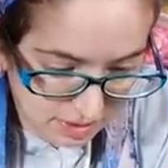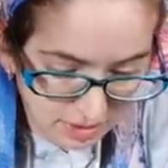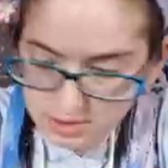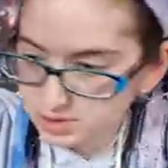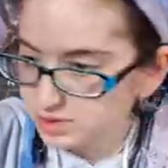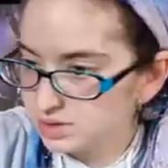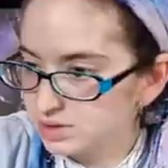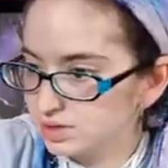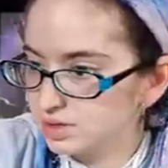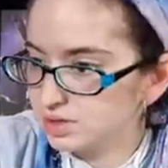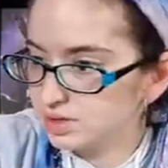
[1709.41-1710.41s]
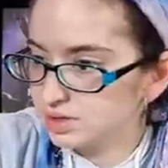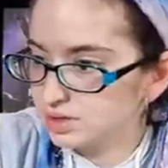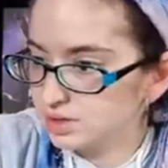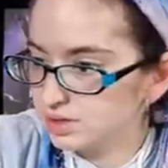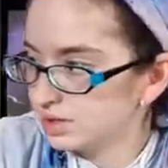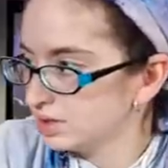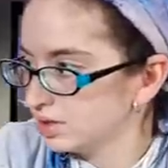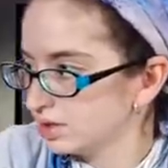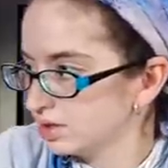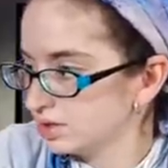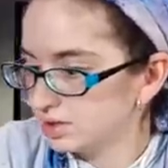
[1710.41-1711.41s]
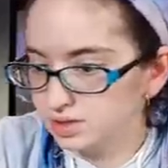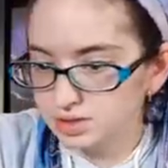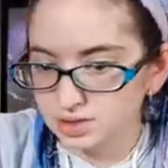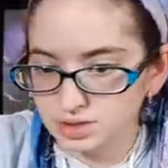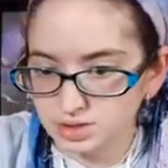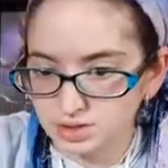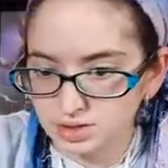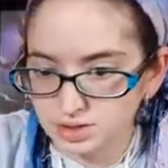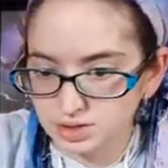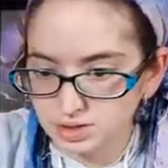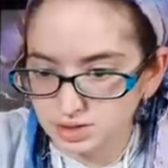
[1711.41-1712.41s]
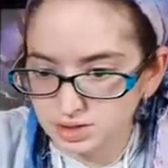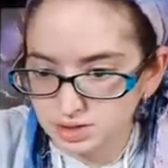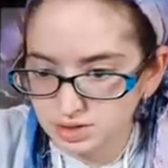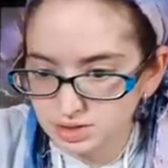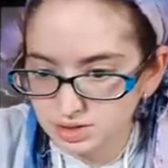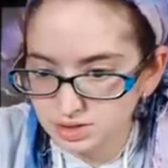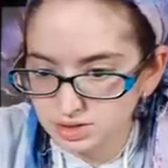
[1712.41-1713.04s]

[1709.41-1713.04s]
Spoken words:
(silent)